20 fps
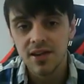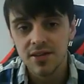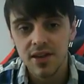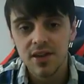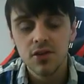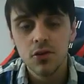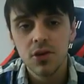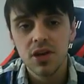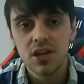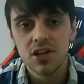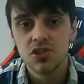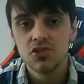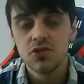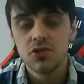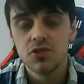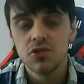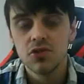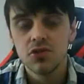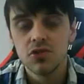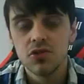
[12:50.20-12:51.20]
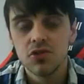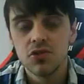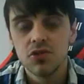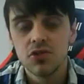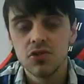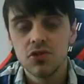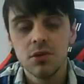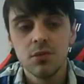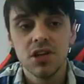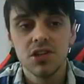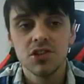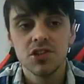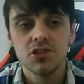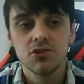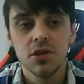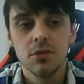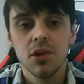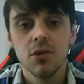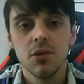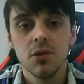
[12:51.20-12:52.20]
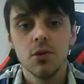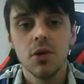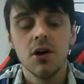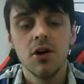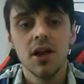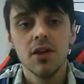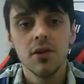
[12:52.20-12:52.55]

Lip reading: and they're doing extremely well.